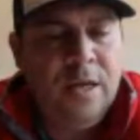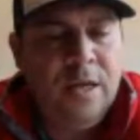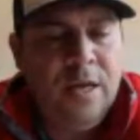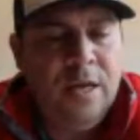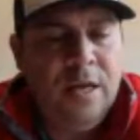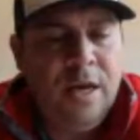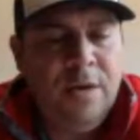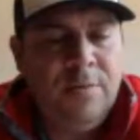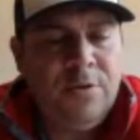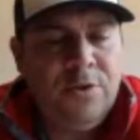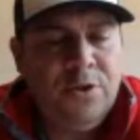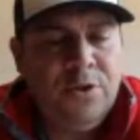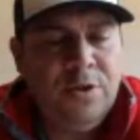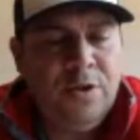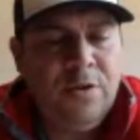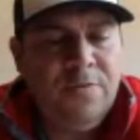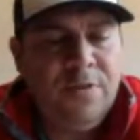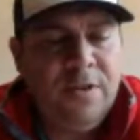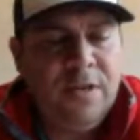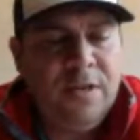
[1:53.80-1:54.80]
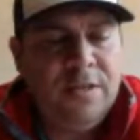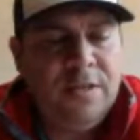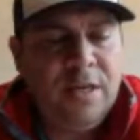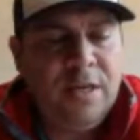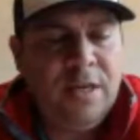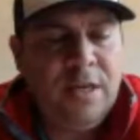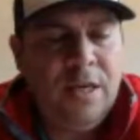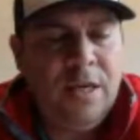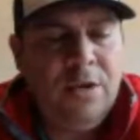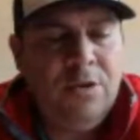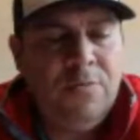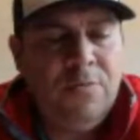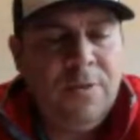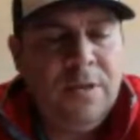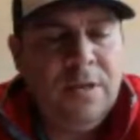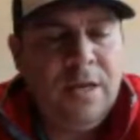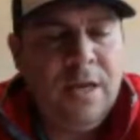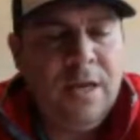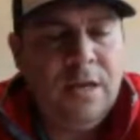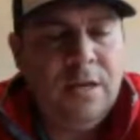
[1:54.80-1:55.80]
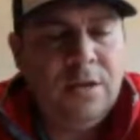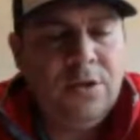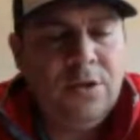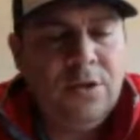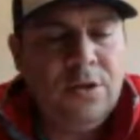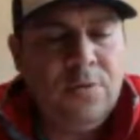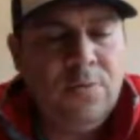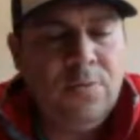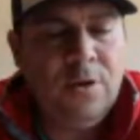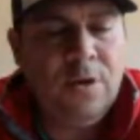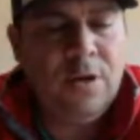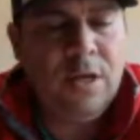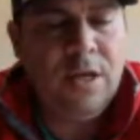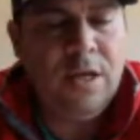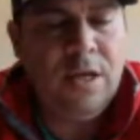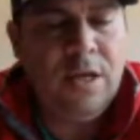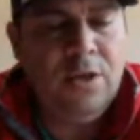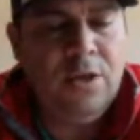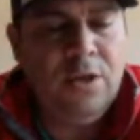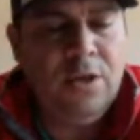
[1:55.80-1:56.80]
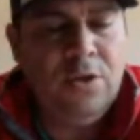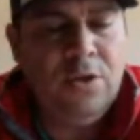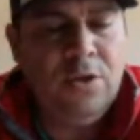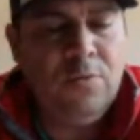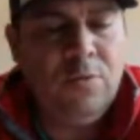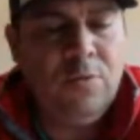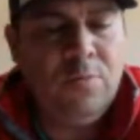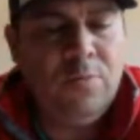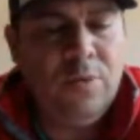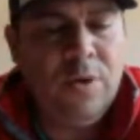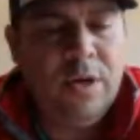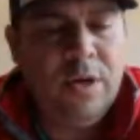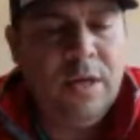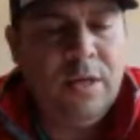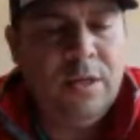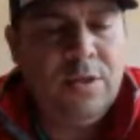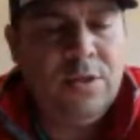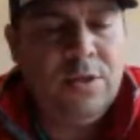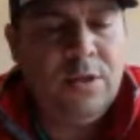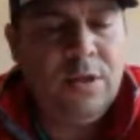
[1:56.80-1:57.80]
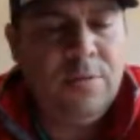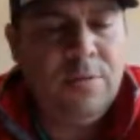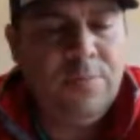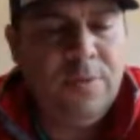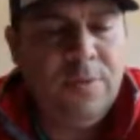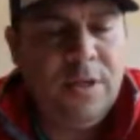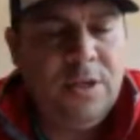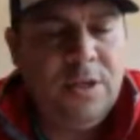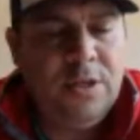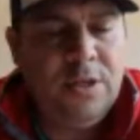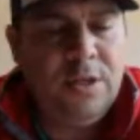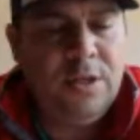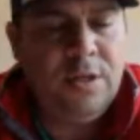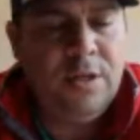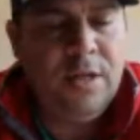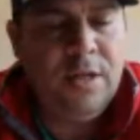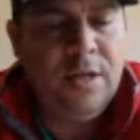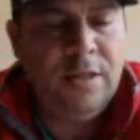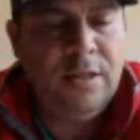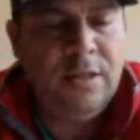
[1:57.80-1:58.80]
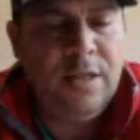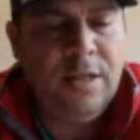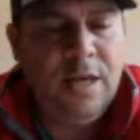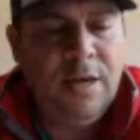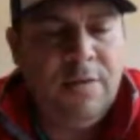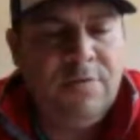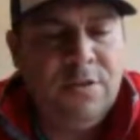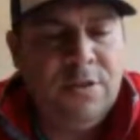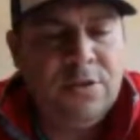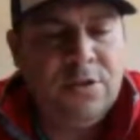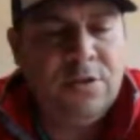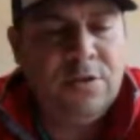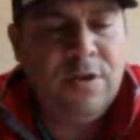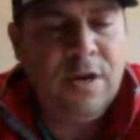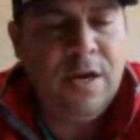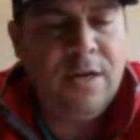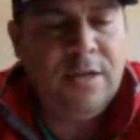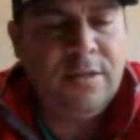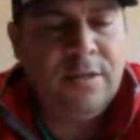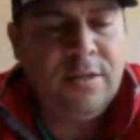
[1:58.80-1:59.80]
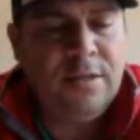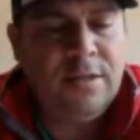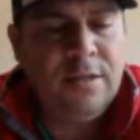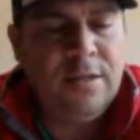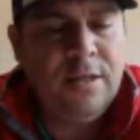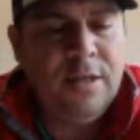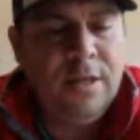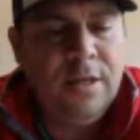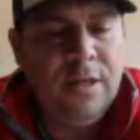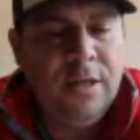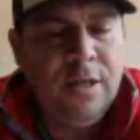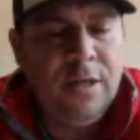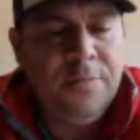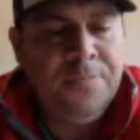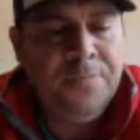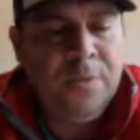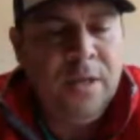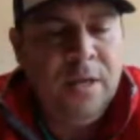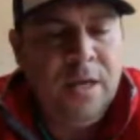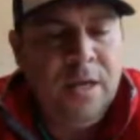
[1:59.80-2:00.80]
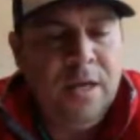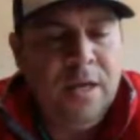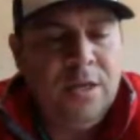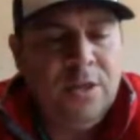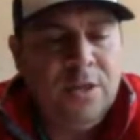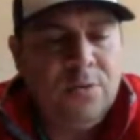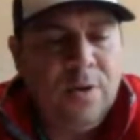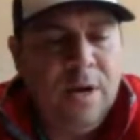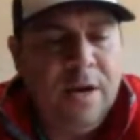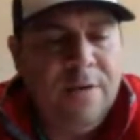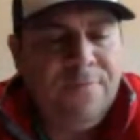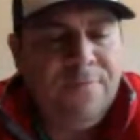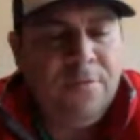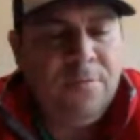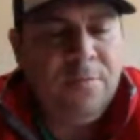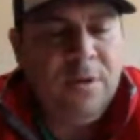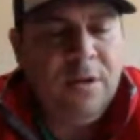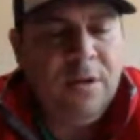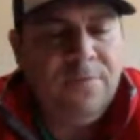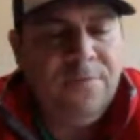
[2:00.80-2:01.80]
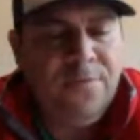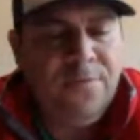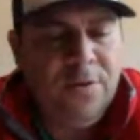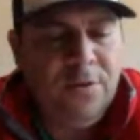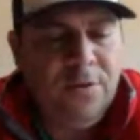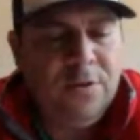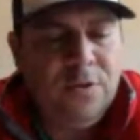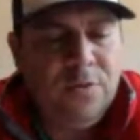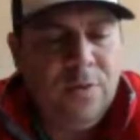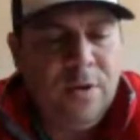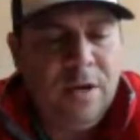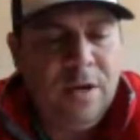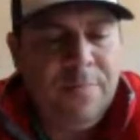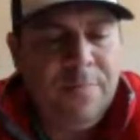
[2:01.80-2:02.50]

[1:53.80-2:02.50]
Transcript: and I am sure of this that he who began a good work in you will bring it to completion at the day of Jesus Christ. It is right for me to feel this way